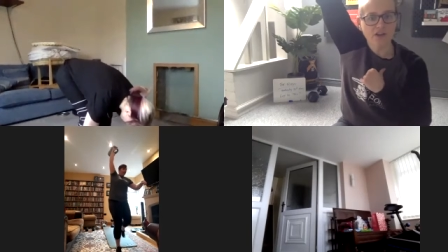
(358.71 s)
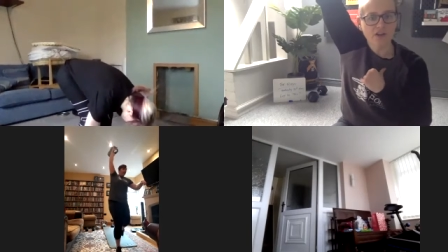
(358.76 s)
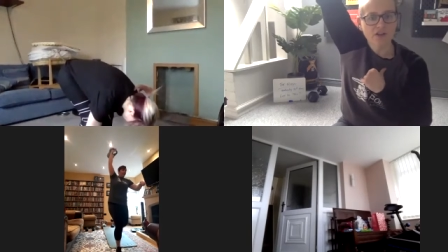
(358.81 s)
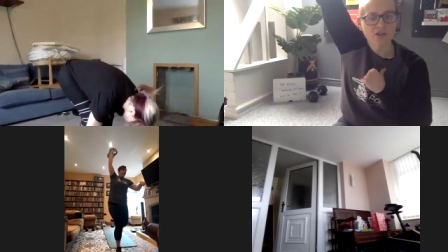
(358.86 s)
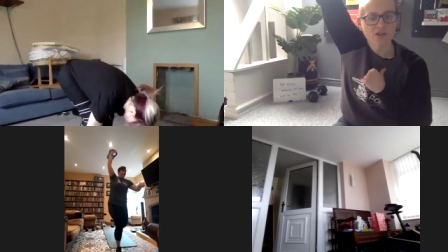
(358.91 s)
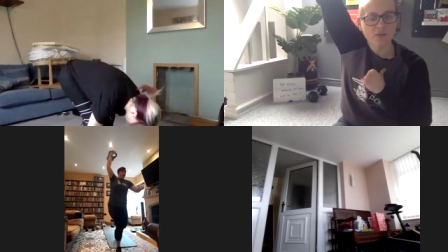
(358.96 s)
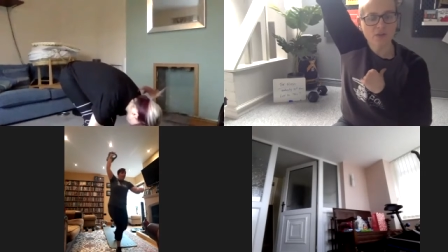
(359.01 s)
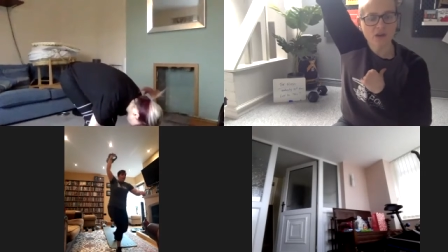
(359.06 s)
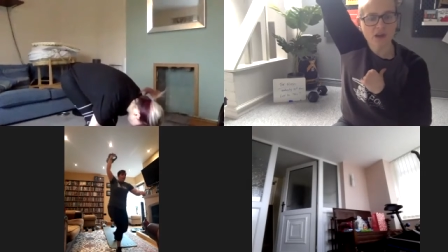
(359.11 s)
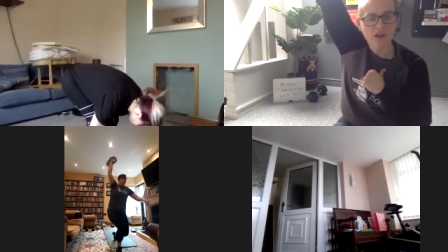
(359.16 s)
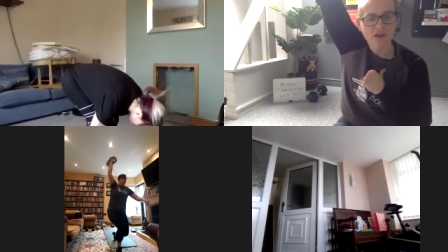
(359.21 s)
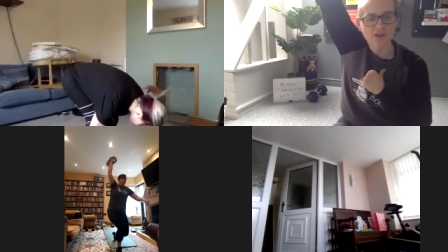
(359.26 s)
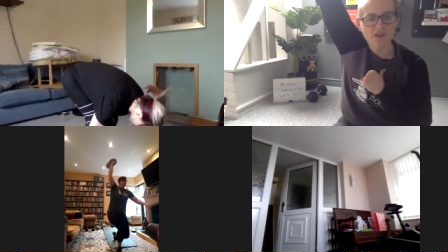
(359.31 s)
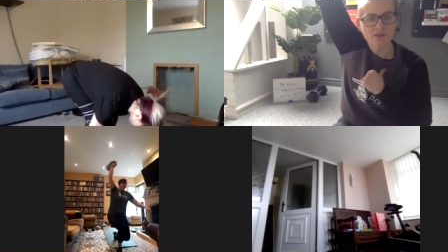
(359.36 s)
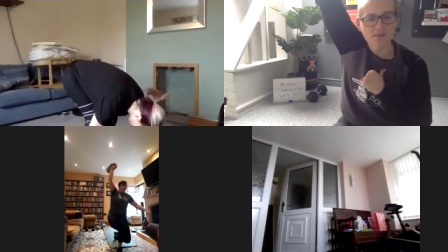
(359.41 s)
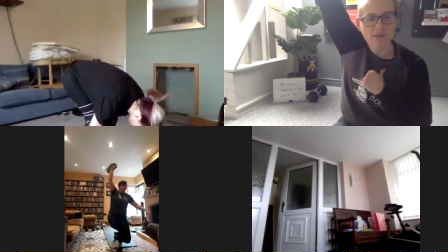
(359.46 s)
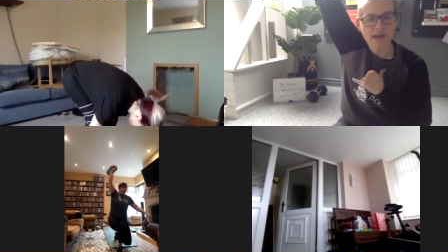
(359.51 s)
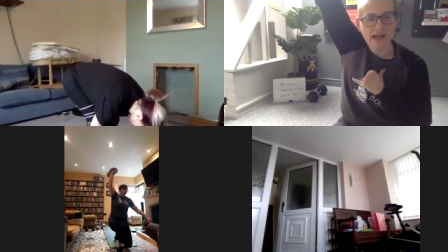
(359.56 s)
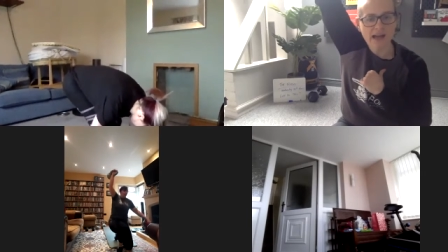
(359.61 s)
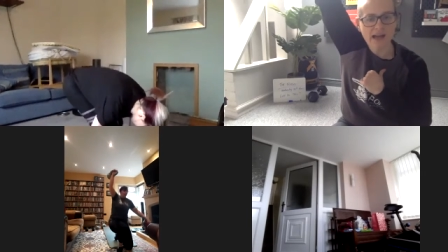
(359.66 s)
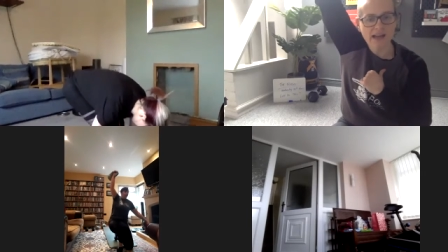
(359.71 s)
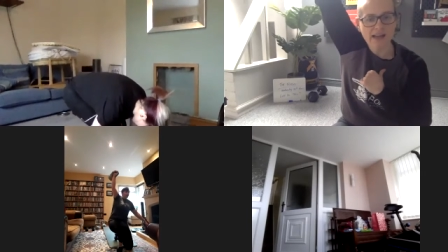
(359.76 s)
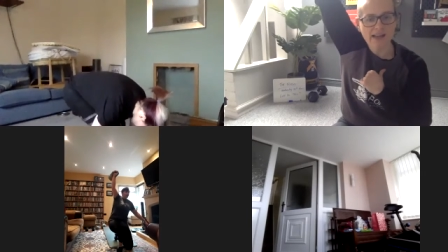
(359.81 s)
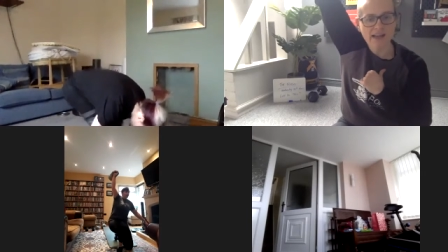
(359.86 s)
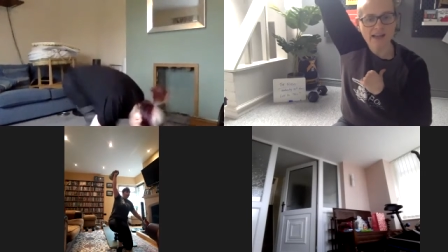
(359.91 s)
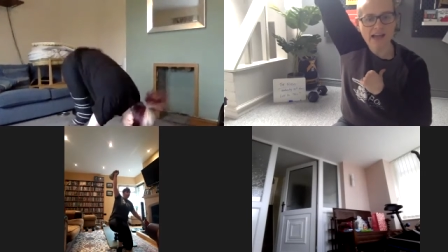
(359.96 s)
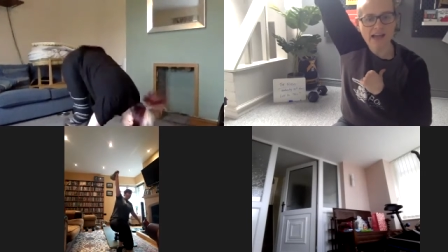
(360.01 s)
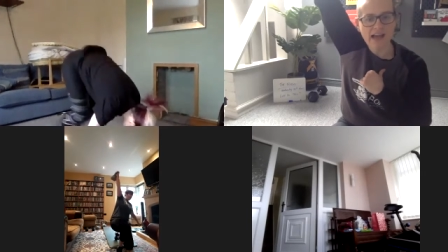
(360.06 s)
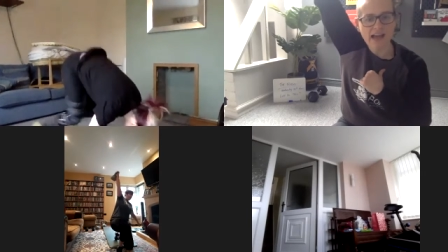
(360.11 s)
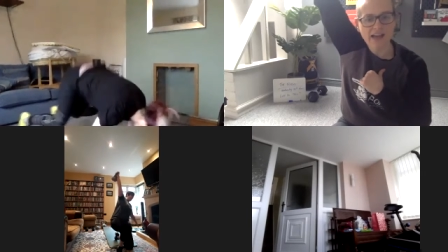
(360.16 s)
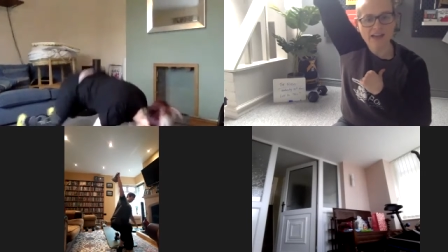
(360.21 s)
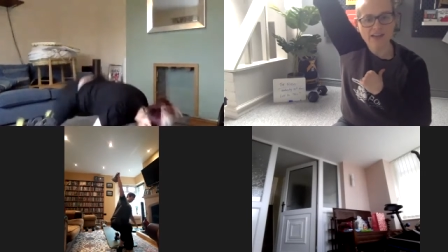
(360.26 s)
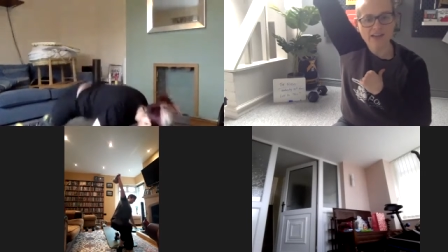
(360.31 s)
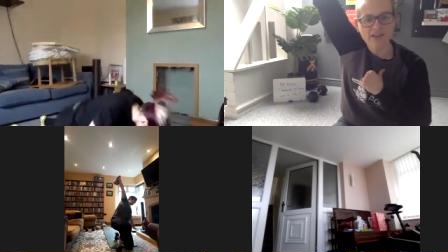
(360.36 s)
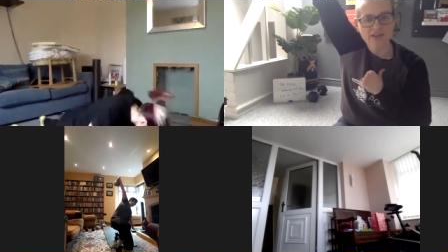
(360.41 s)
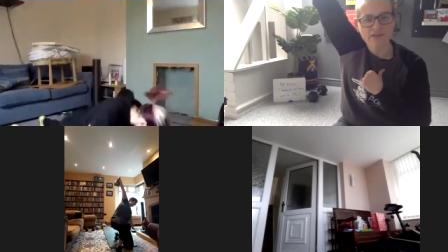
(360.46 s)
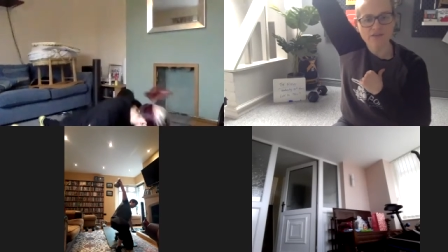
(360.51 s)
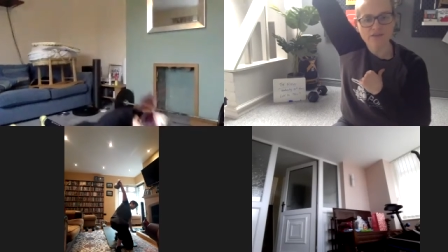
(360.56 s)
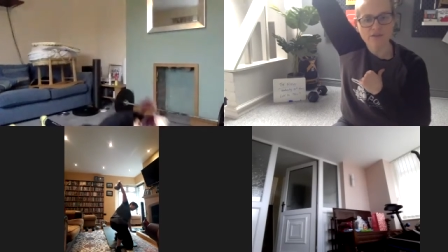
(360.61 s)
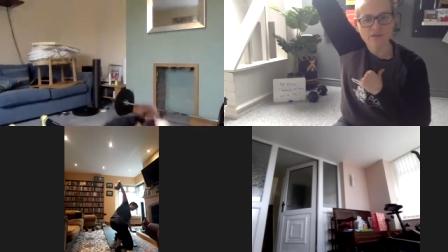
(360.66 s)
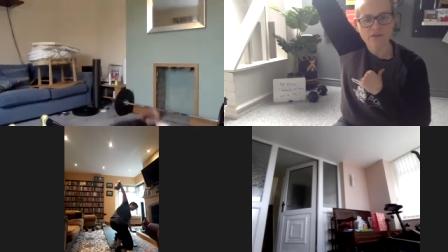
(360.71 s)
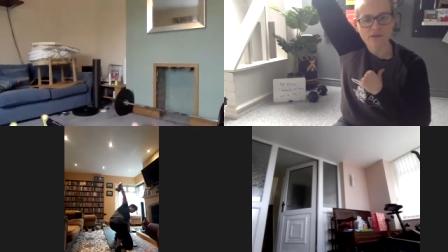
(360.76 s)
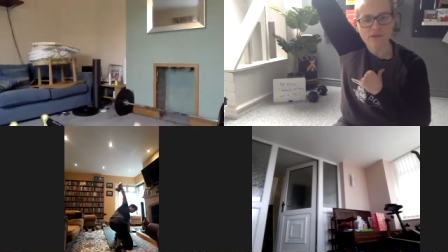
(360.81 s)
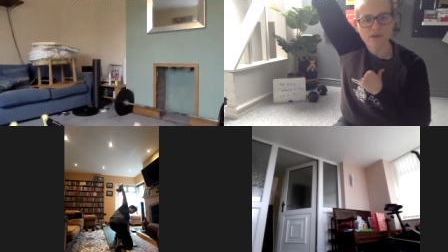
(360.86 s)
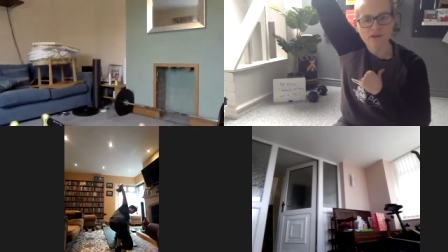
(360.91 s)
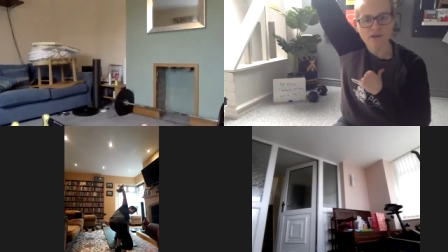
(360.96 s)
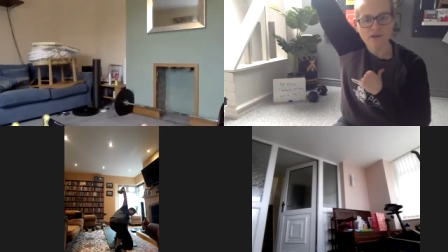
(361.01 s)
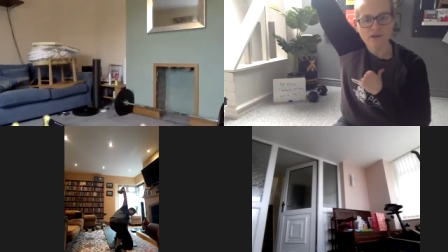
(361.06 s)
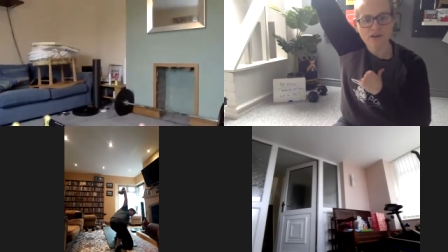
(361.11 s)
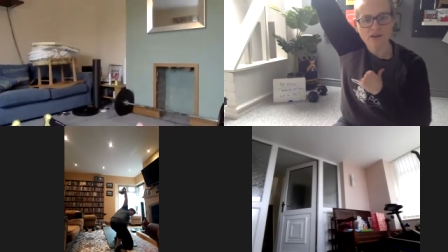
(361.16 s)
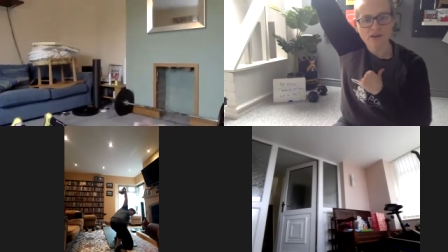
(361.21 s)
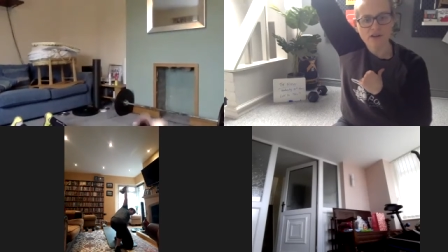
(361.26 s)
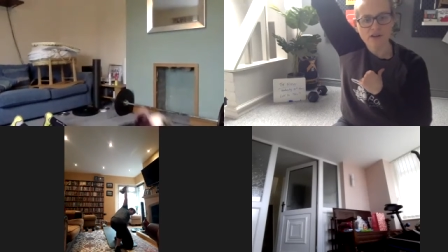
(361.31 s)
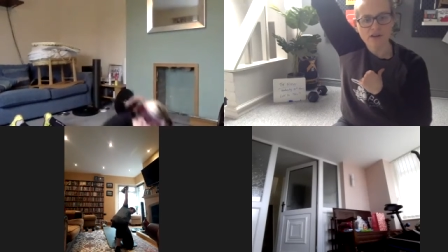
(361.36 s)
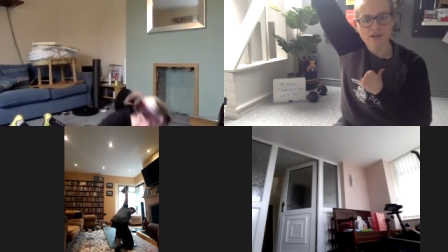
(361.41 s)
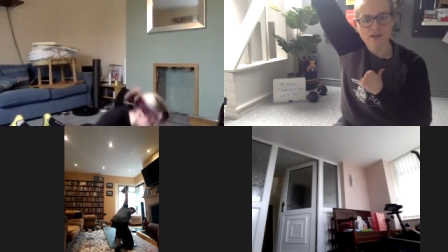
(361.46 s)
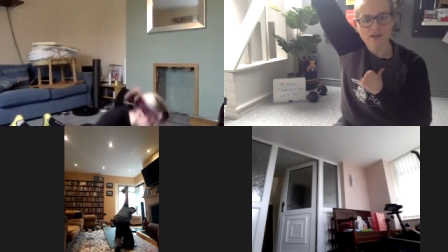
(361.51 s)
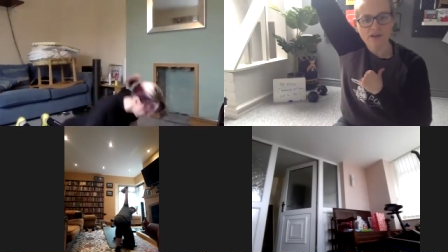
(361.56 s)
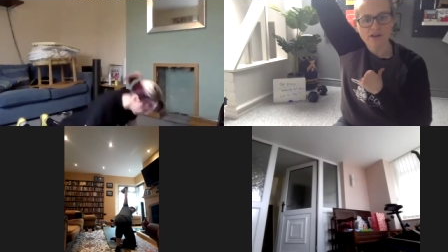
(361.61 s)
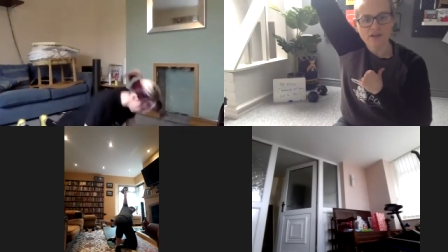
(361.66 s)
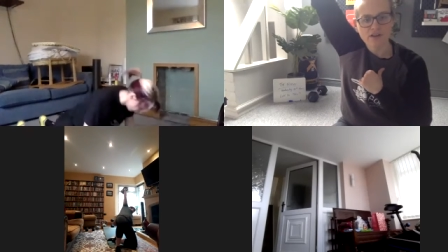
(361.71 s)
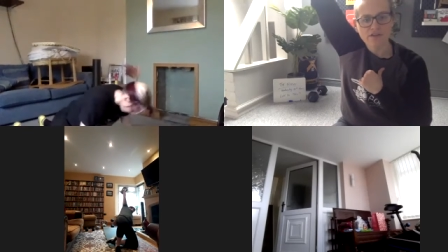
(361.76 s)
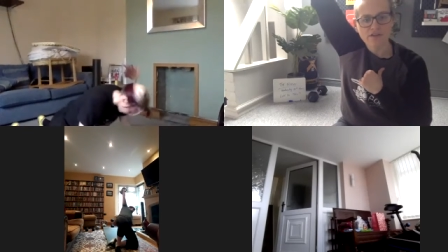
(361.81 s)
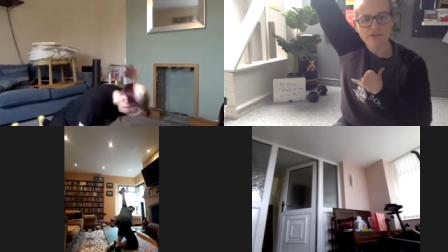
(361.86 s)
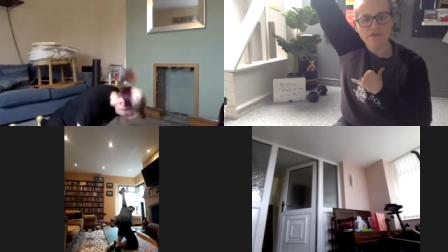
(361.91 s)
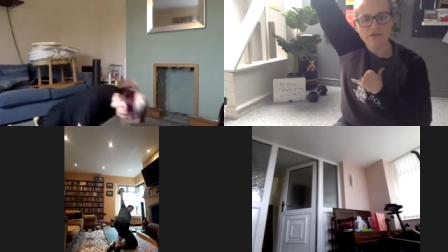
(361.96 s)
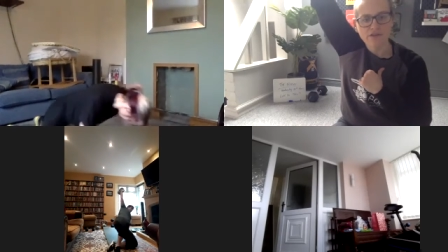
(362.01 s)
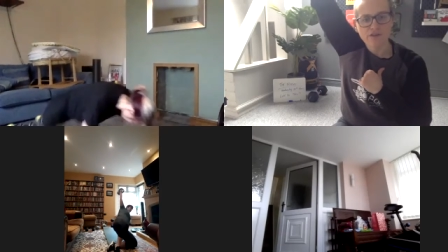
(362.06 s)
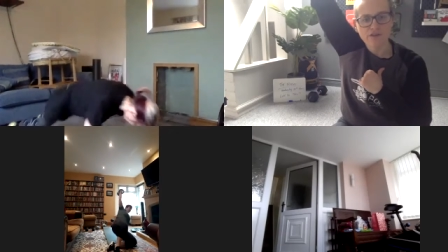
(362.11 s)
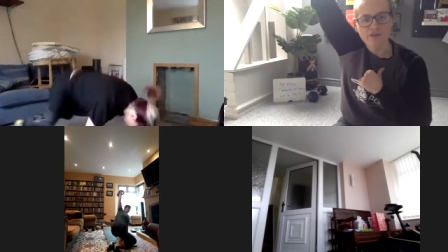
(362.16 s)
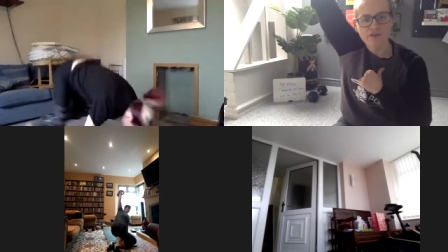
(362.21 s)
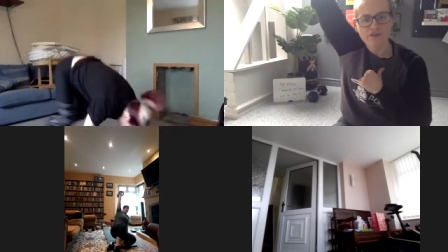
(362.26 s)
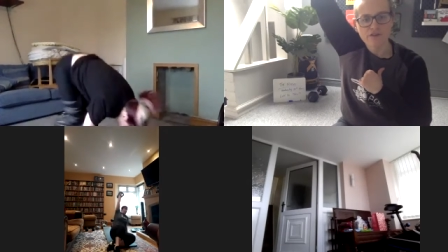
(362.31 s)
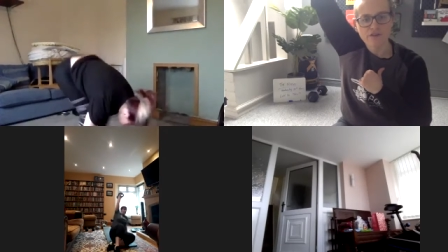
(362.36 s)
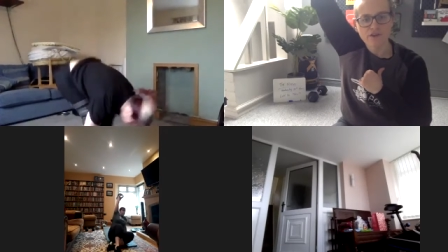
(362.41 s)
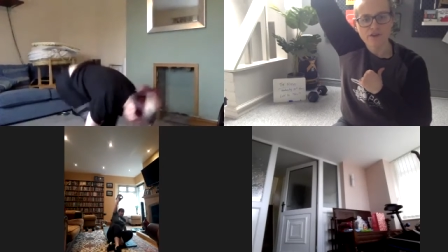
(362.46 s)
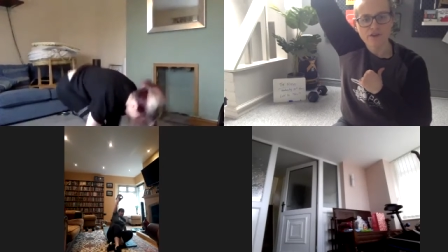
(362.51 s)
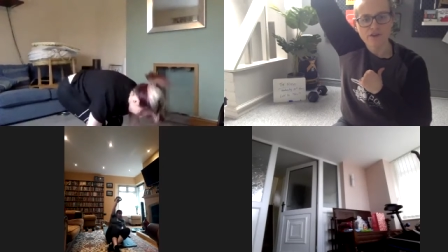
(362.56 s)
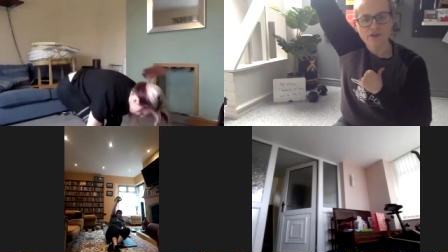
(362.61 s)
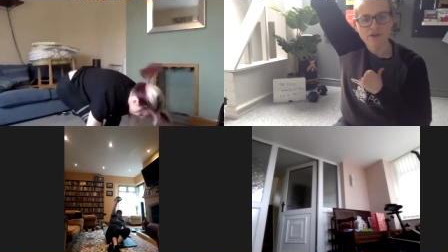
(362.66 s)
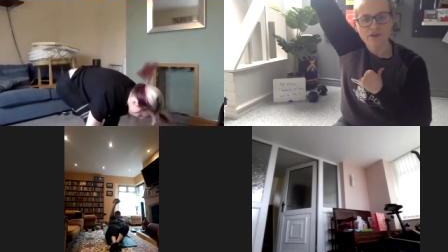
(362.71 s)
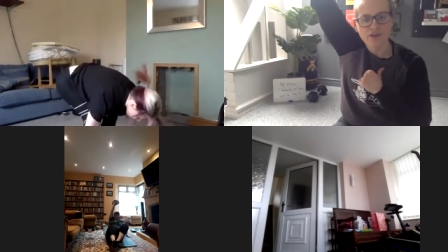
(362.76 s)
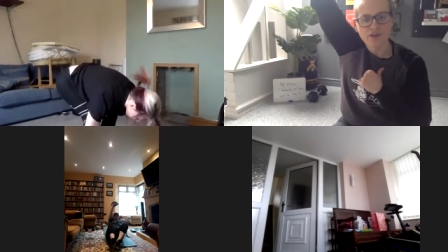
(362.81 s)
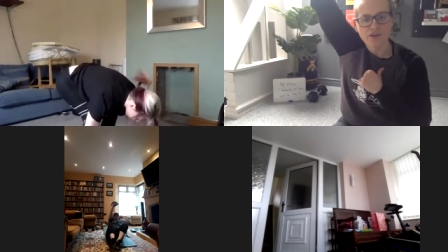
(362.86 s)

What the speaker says: So lunge back, hand on the floor, foot through,